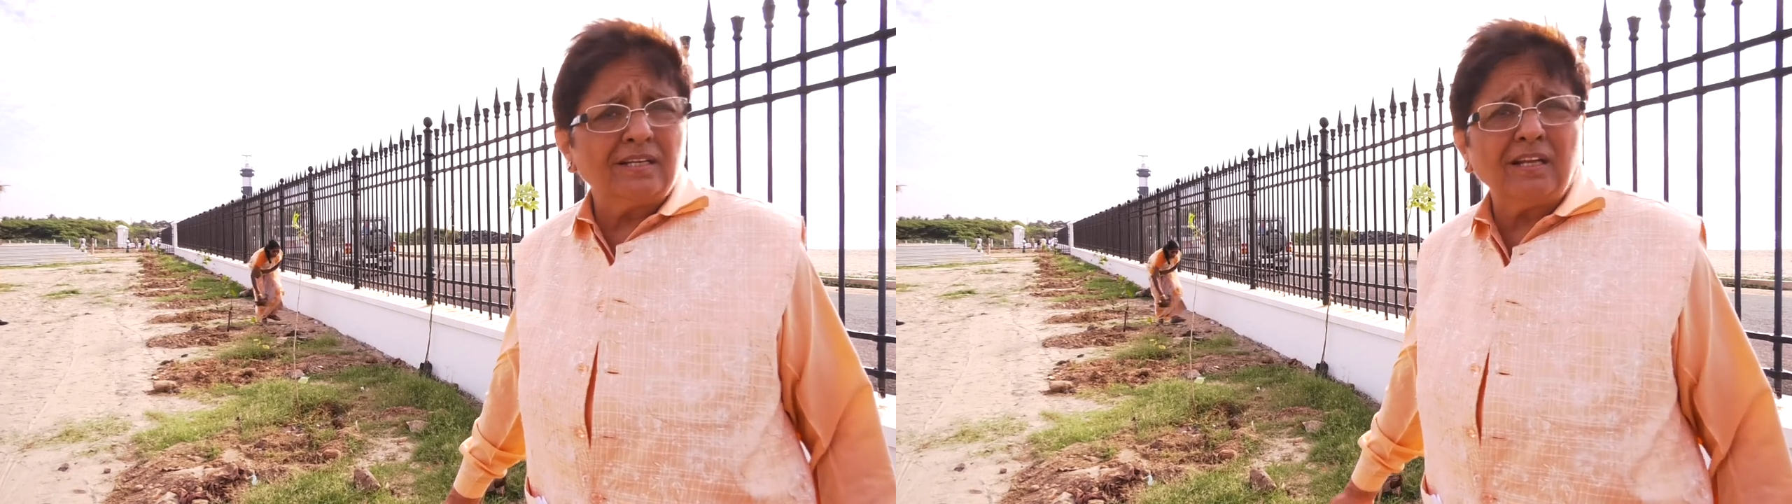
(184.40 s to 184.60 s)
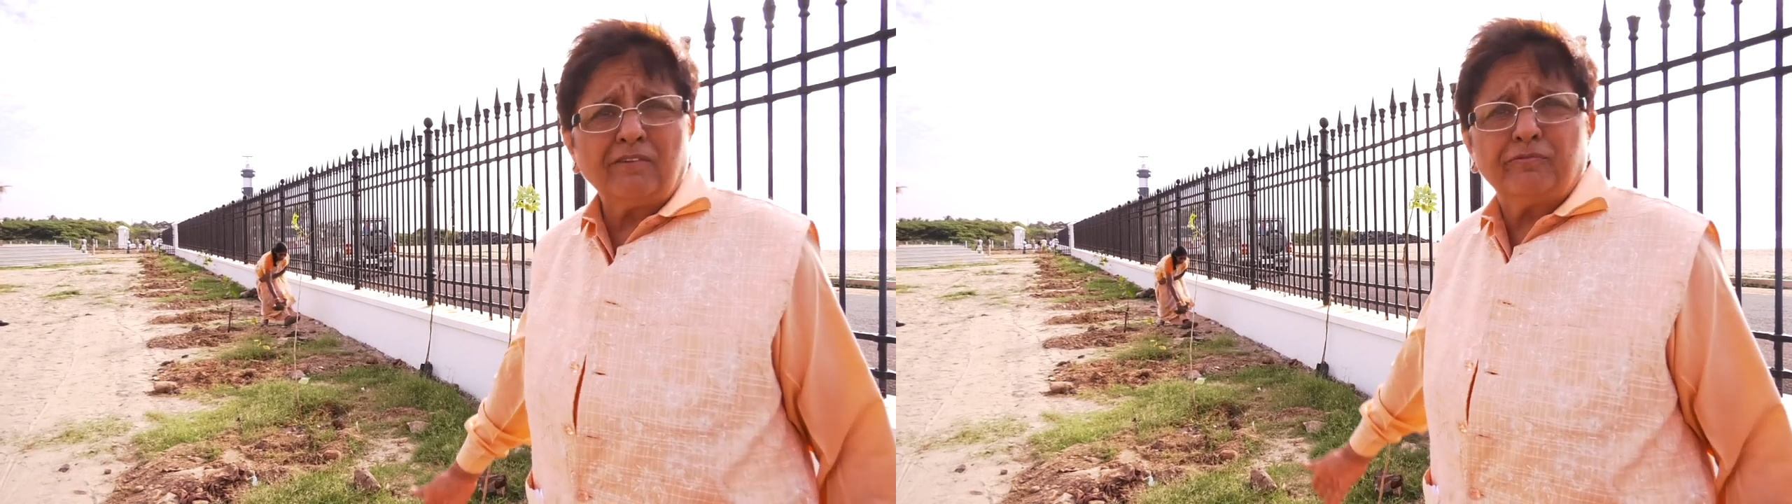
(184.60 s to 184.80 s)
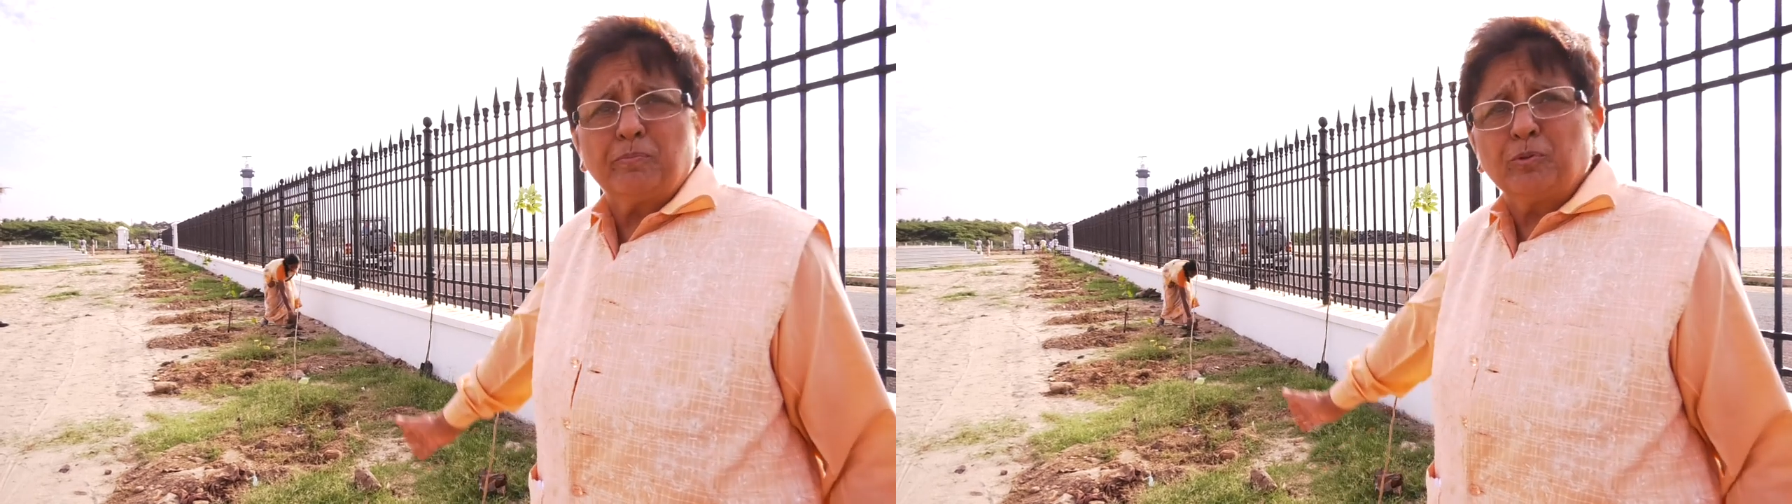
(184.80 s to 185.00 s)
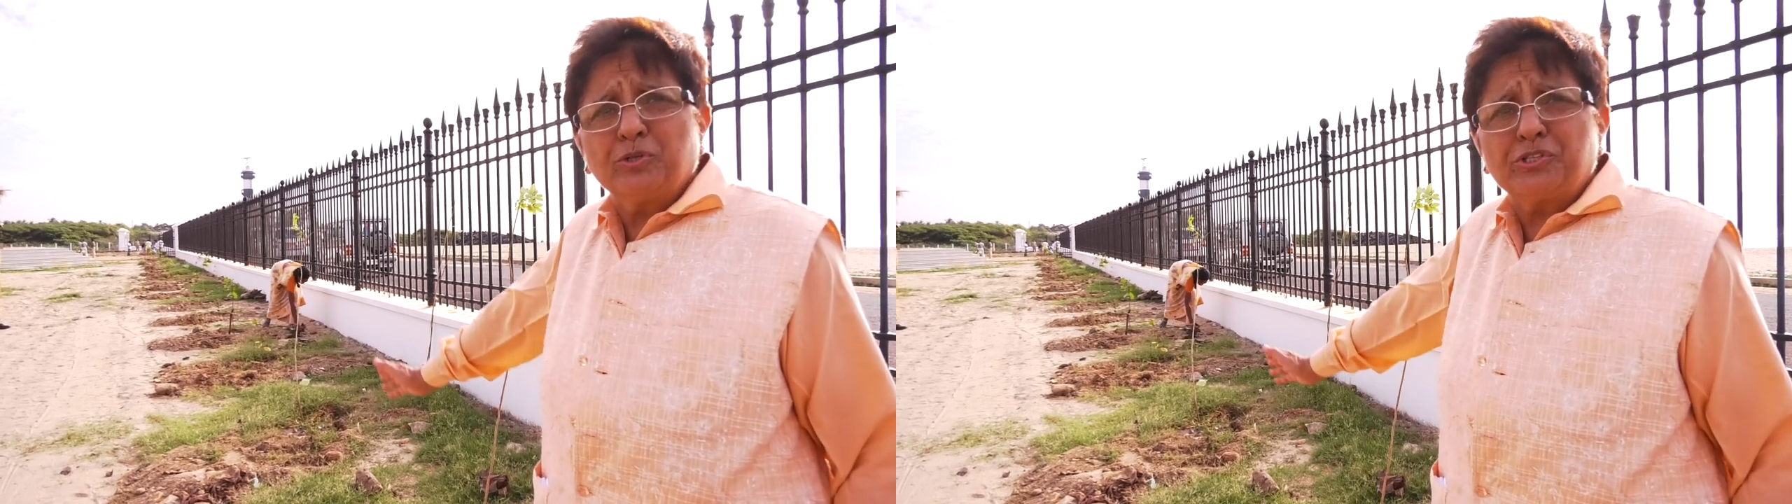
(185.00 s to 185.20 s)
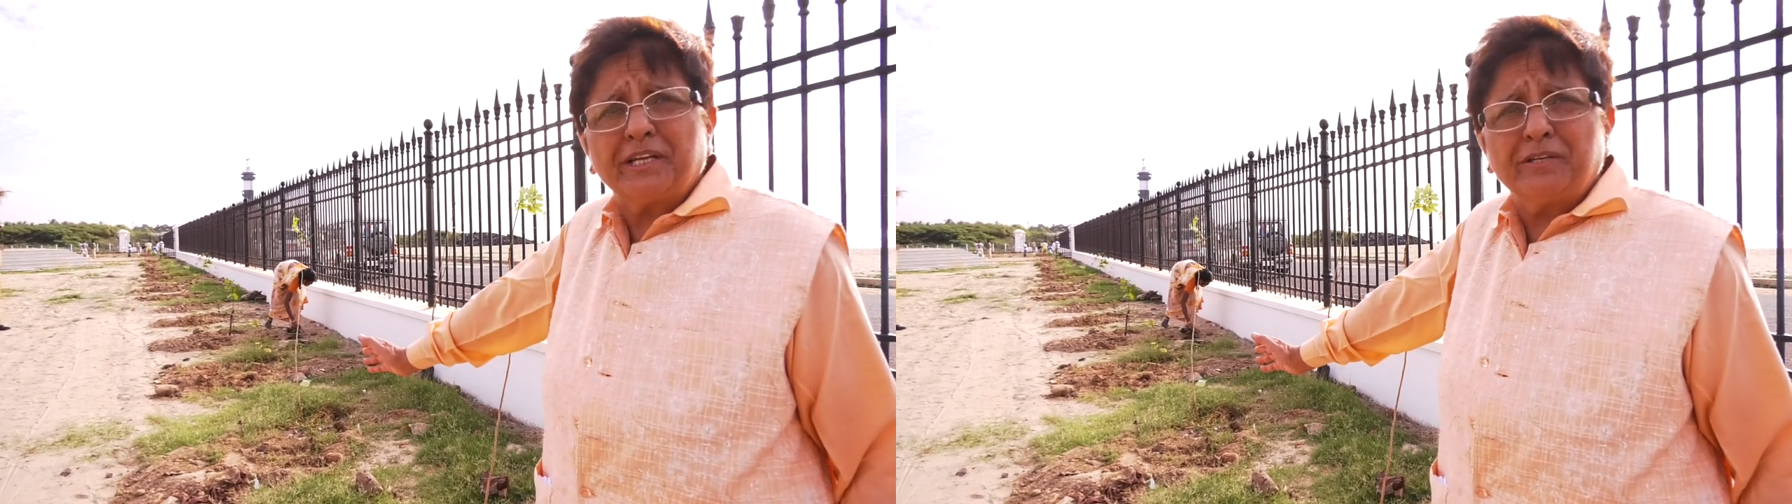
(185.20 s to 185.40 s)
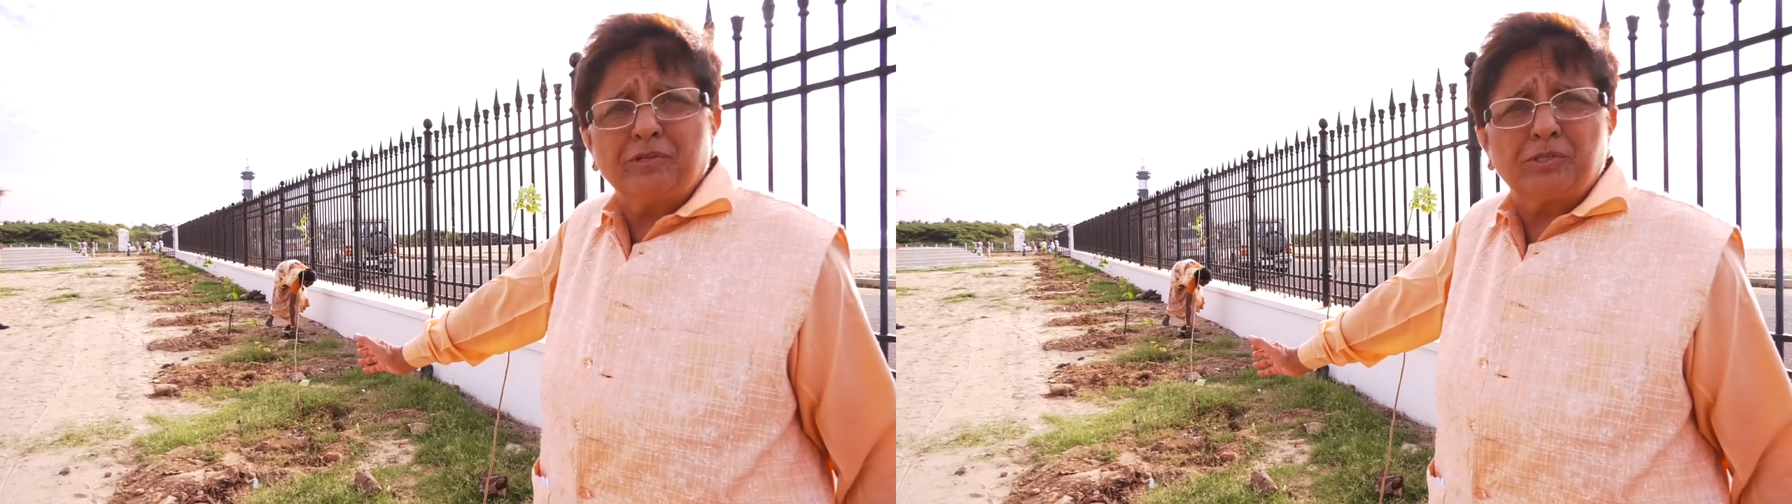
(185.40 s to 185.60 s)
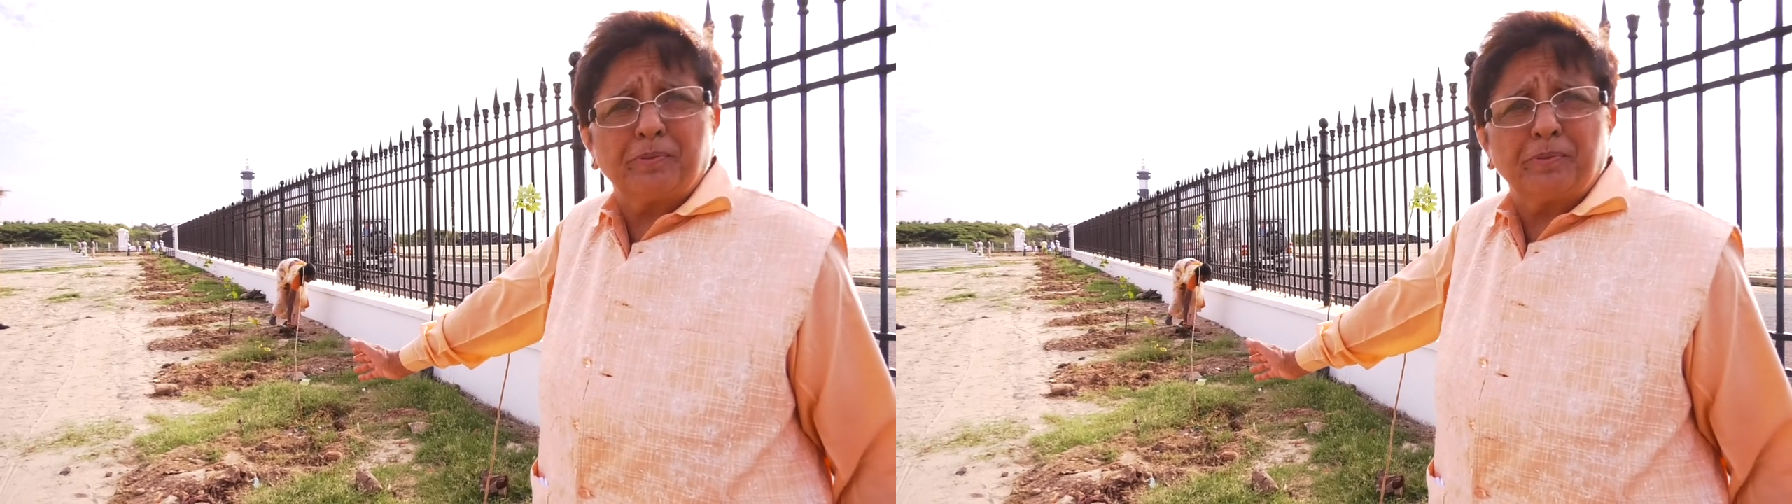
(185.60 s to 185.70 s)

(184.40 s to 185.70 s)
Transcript: the love for Puducherry which